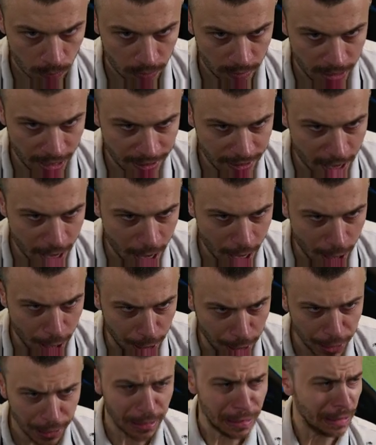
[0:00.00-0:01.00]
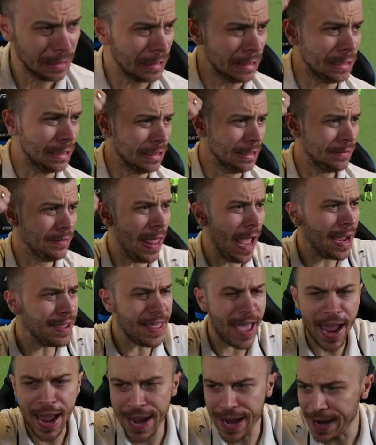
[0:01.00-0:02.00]
Nene!
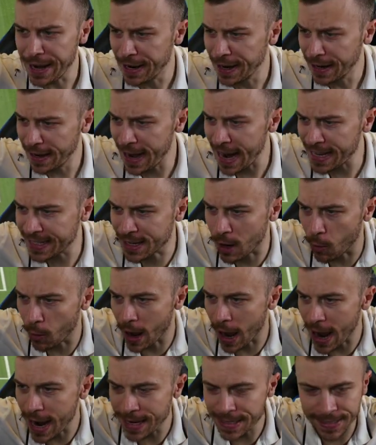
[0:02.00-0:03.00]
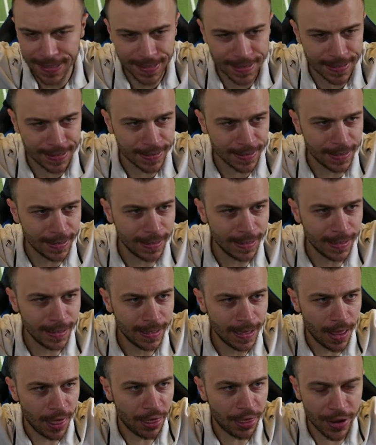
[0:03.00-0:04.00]
Nene! Let's go, guys!
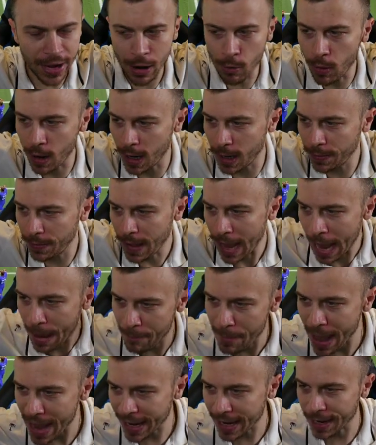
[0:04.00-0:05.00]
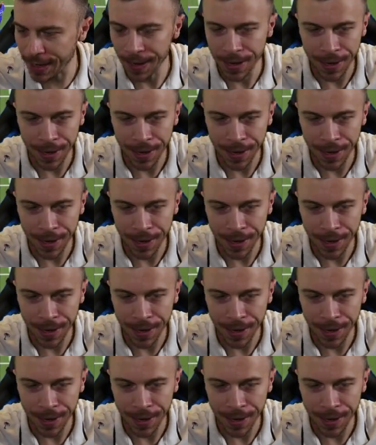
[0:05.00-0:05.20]
3-1, I'm back!